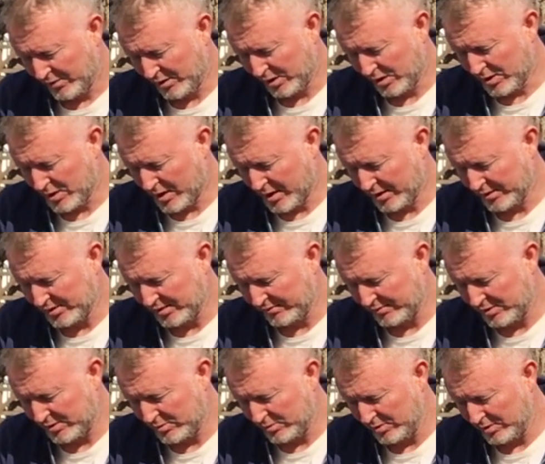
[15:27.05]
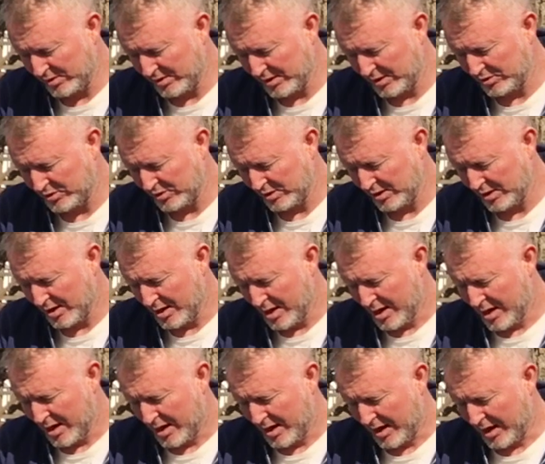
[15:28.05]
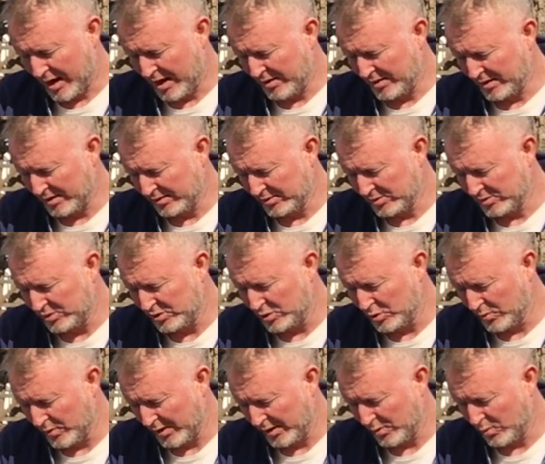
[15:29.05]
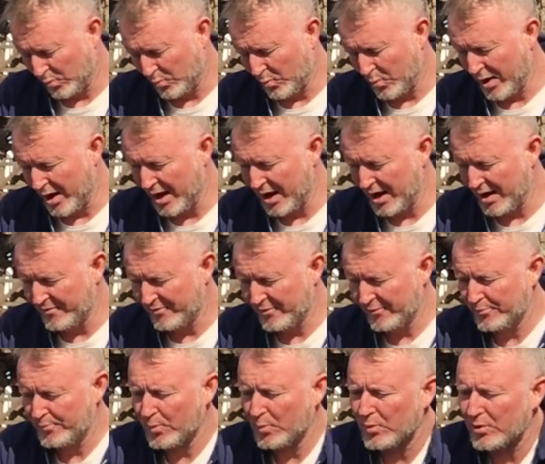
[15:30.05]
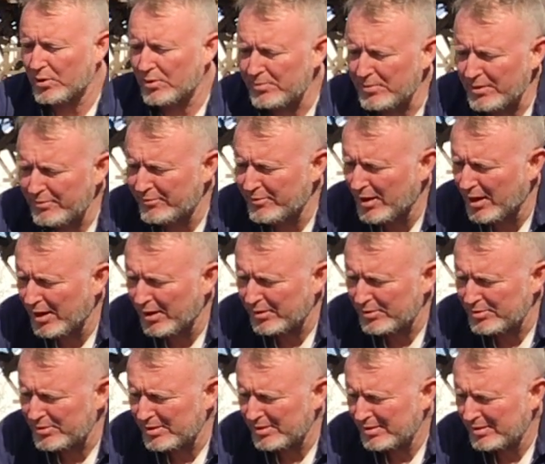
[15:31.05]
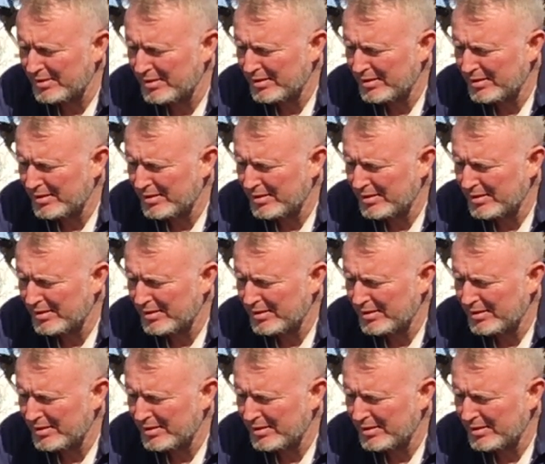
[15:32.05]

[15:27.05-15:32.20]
the loss of student attention and the ensuing wave of boredom that follows.